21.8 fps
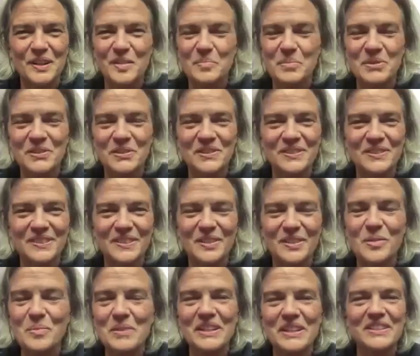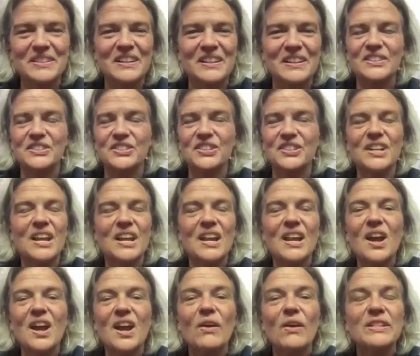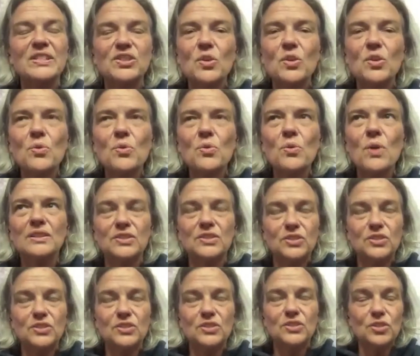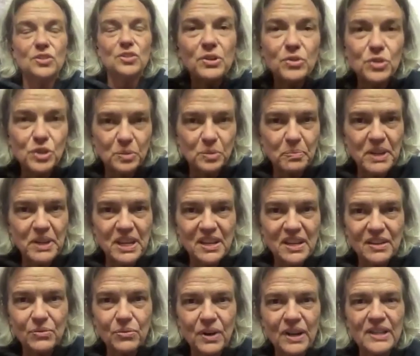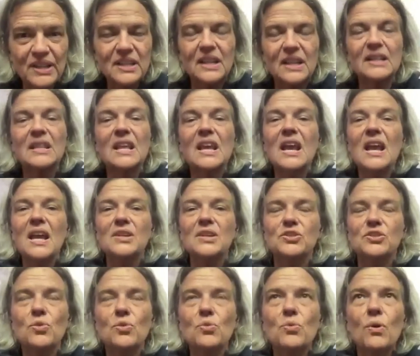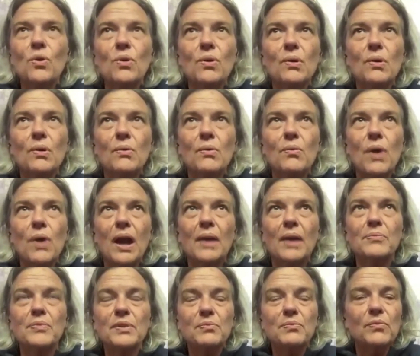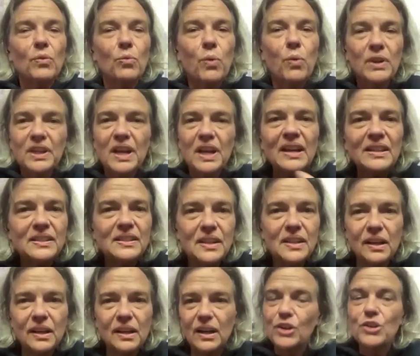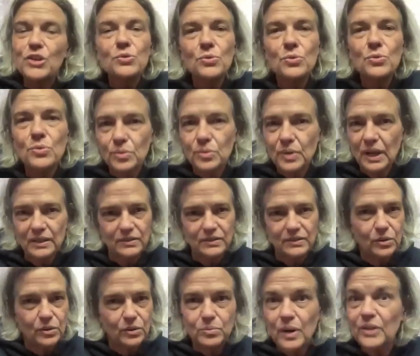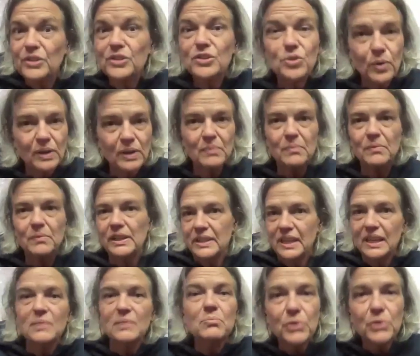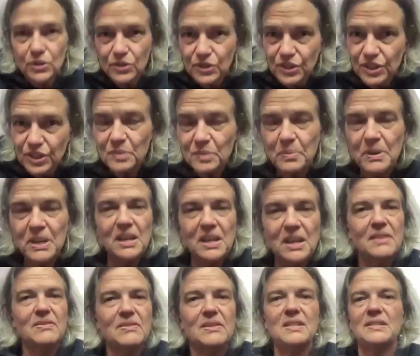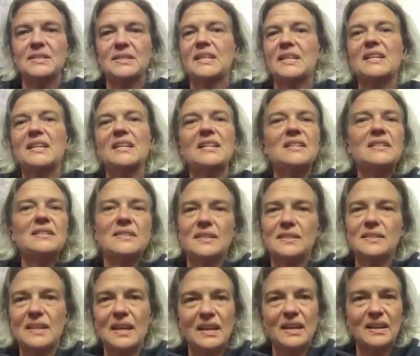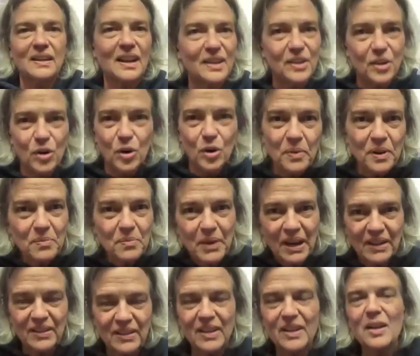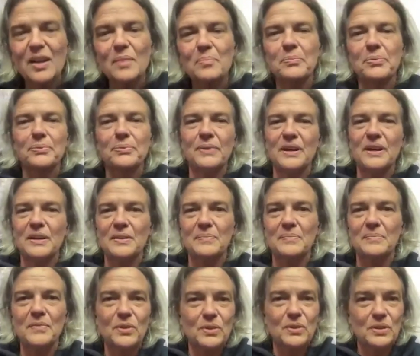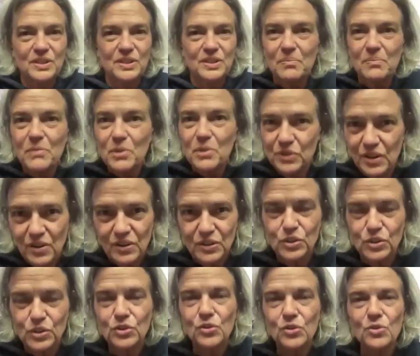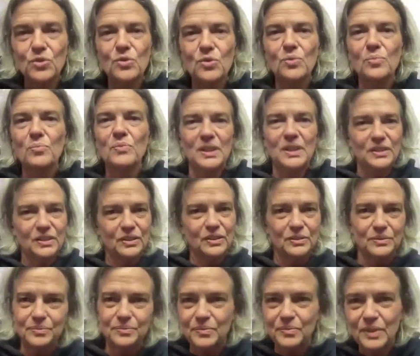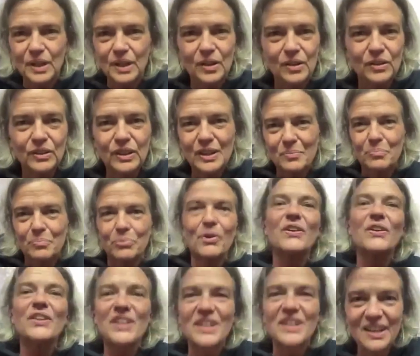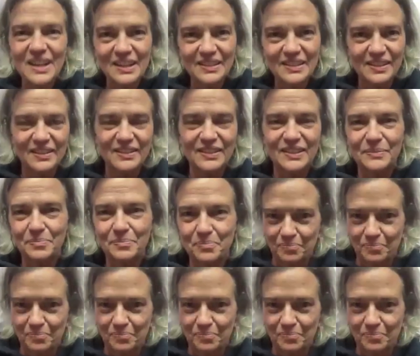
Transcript: incredible. Oh my gosh. All right. So you go and you speak, right? And so, I mean, what kinds are you doing, like in-person speaking these days? Is that kind of open back up? Or is it mostly on Zoom and you're, like brought in as